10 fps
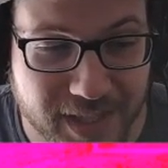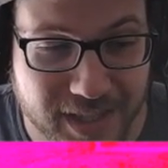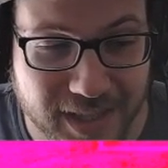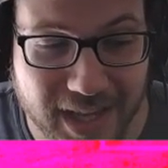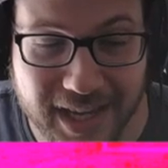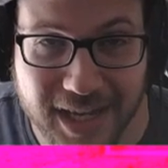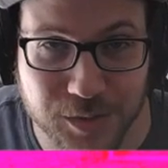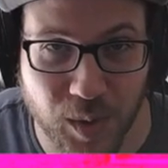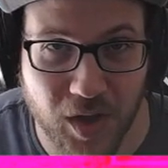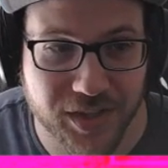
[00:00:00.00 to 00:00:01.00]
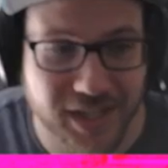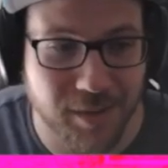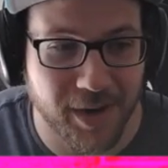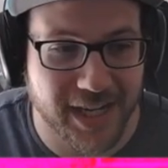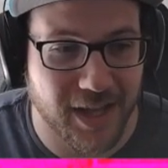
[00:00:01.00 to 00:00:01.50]
like as well, and then
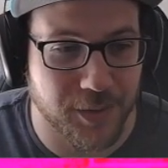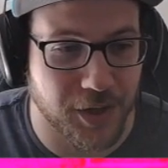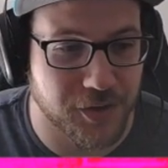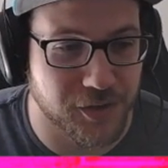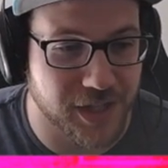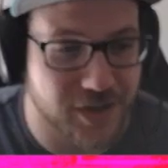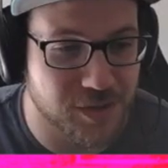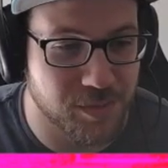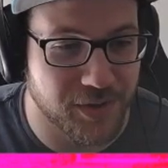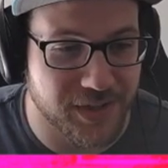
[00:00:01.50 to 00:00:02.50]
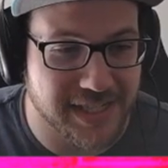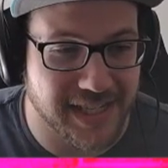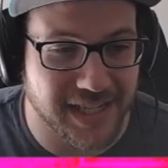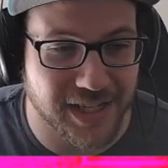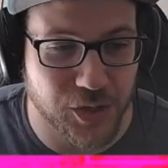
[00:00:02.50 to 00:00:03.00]
combining that with all your leader's abilities,
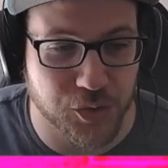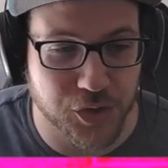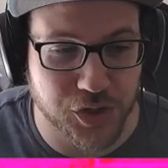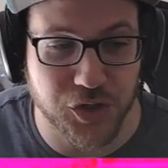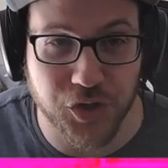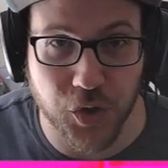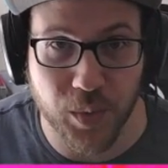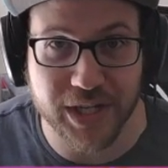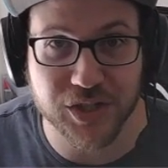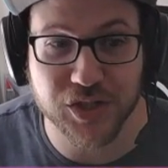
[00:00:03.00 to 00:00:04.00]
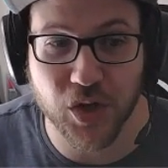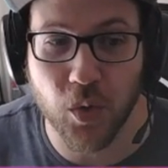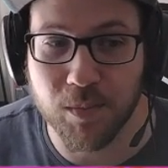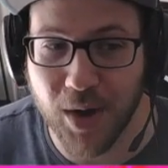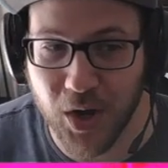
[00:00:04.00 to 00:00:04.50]
like you're just doing so
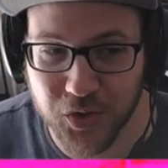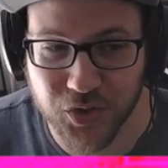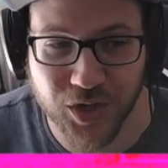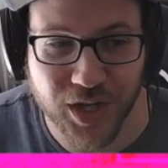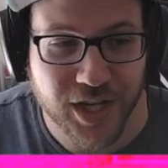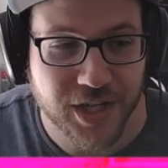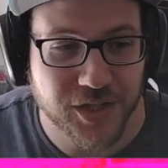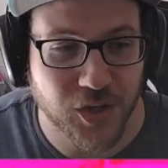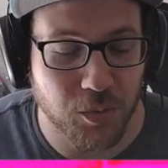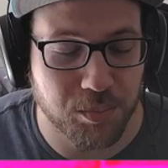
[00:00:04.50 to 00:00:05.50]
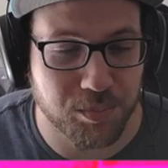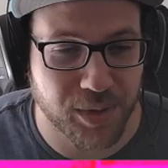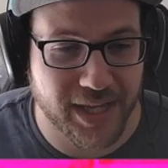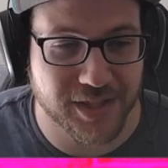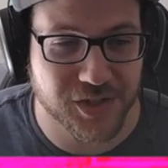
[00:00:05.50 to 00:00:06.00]
much. So
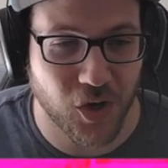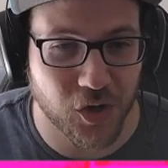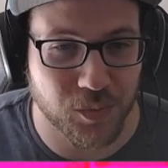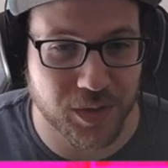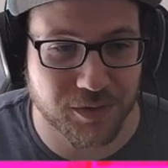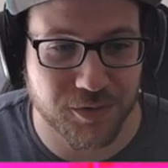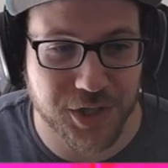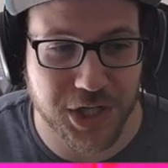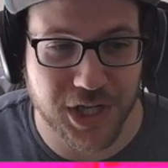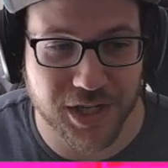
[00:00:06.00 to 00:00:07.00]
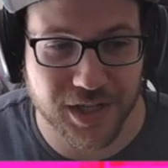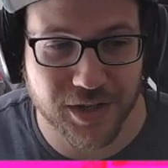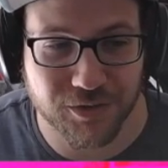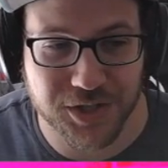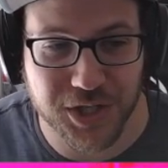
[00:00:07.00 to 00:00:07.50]
playing this card with
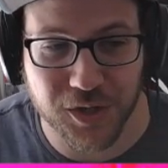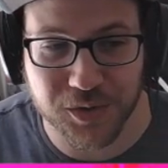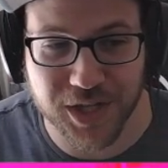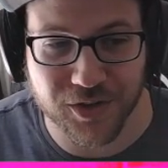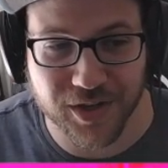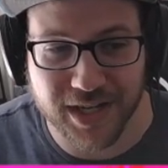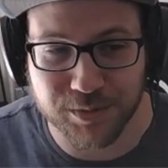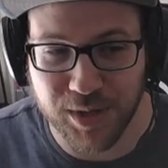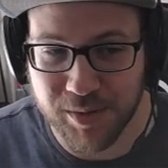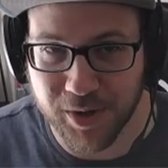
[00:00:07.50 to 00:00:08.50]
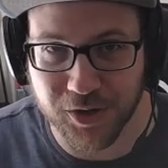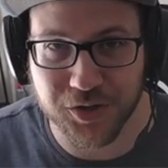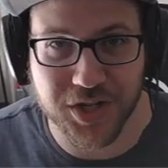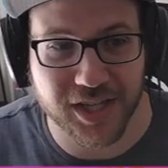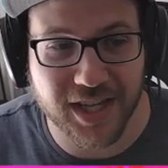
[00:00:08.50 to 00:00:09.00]
Vegito leader, it's peanut butter and
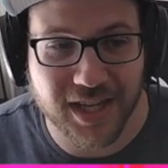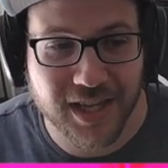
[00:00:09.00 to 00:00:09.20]
jelly.